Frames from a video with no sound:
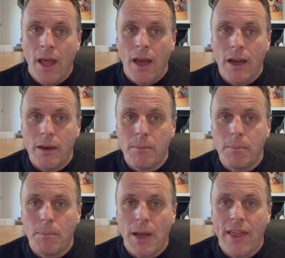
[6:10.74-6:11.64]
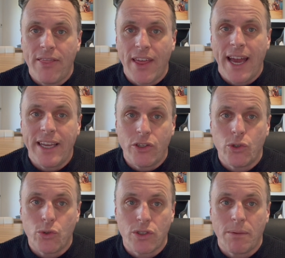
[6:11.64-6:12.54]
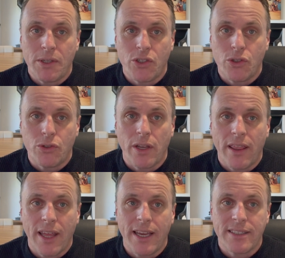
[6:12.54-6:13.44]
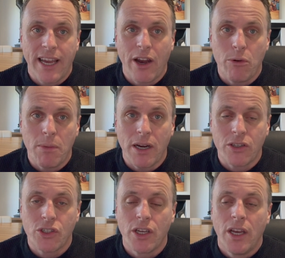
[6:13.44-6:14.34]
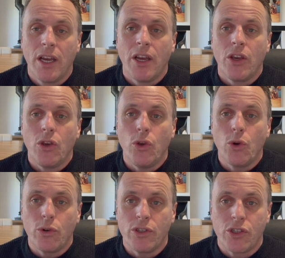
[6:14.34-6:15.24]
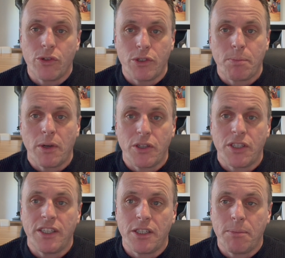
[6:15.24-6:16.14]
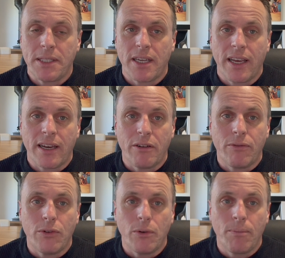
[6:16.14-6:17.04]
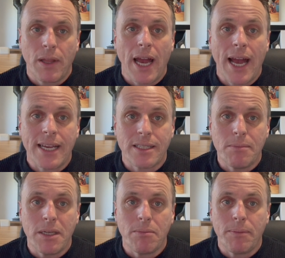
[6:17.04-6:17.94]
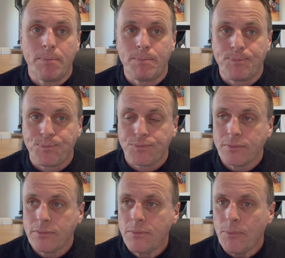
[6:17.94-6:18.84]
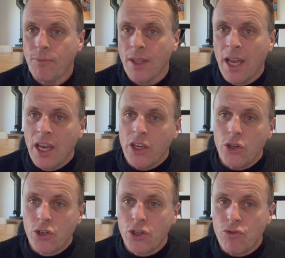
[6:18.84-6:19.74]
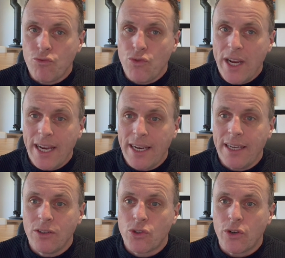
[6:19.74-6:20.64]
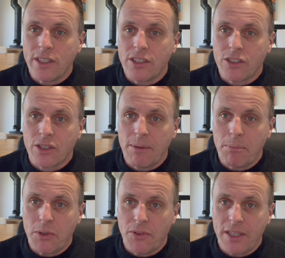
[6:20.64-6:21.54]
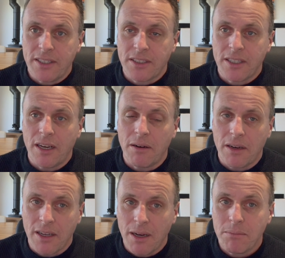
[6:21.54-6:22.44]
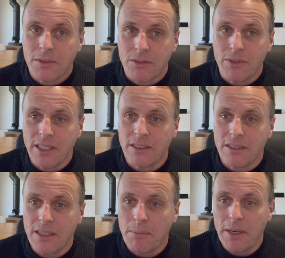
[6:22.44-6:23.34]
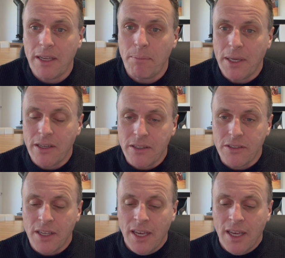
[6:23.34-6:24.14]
And that is your sum insured. That is how much your insurance policy should be taken out for as a minimum. You shouldn't really try to skimp on this. I'm going to come to reasons in a minute, because